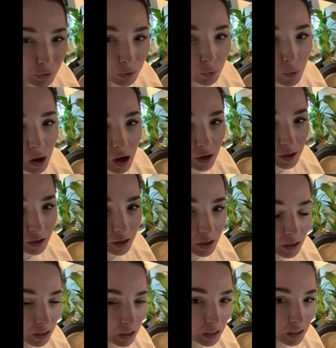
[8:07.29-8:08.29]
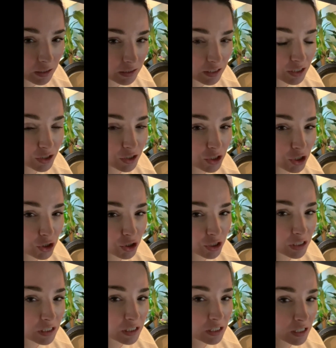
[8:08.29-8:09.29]
water to
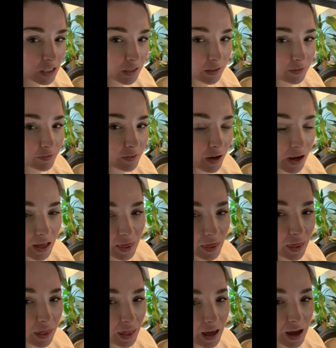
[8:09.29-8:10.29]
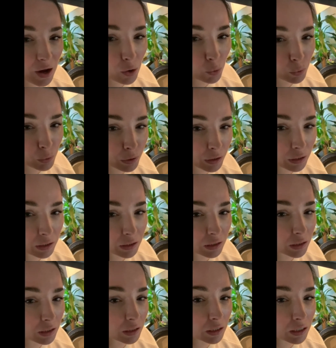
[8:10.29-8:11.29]
see if that
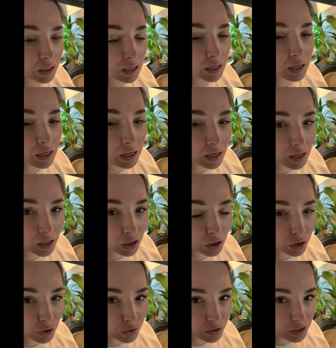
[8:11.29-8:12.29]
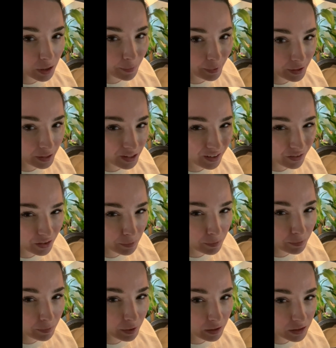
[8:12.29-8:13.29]
will loosen up any of the
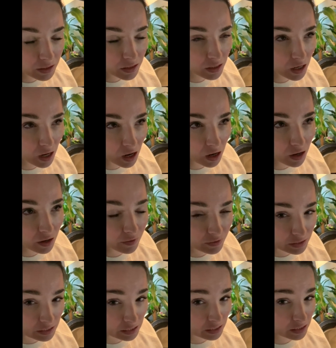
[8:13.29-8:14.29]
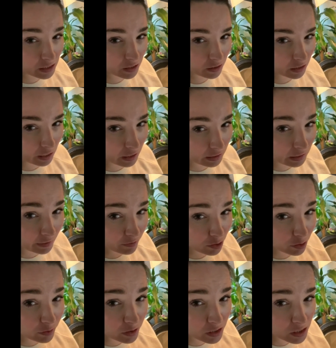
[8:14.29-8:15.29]
bits of like
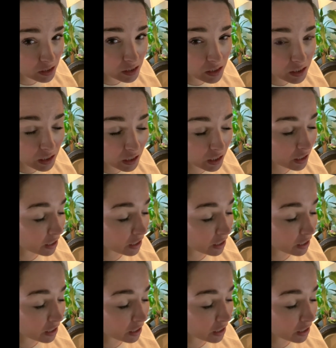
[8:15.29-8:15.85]
leftover seasoning